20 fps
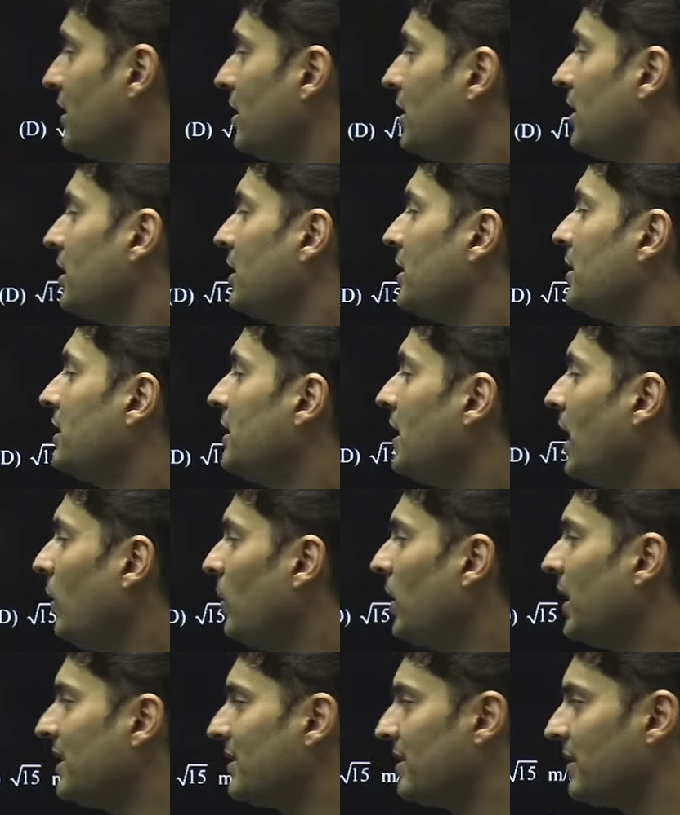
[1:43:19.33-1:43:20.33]
Now
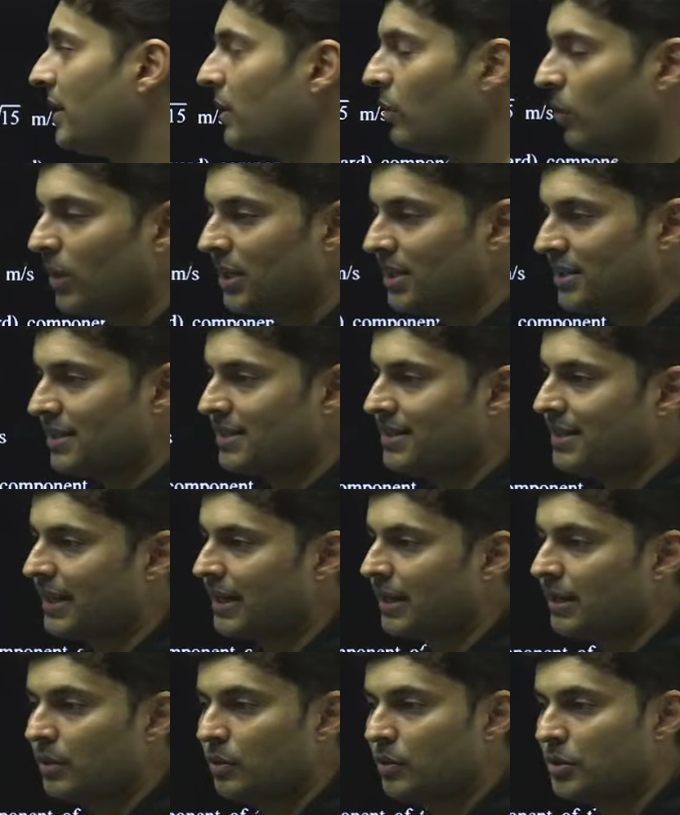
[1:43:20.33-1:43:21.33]
let's think what is the second
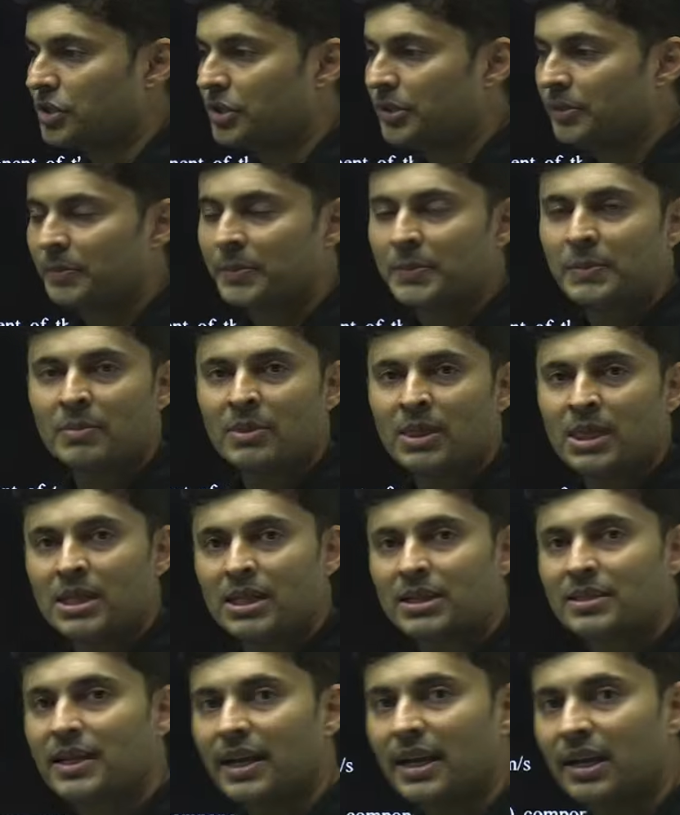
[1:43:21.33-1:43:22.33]
question. The
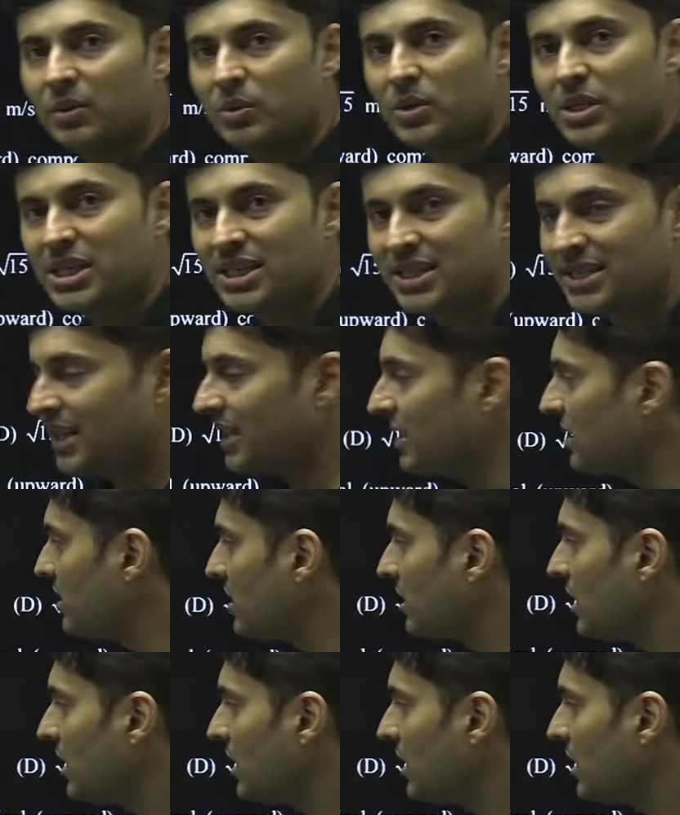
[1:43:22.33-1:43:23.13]
second question says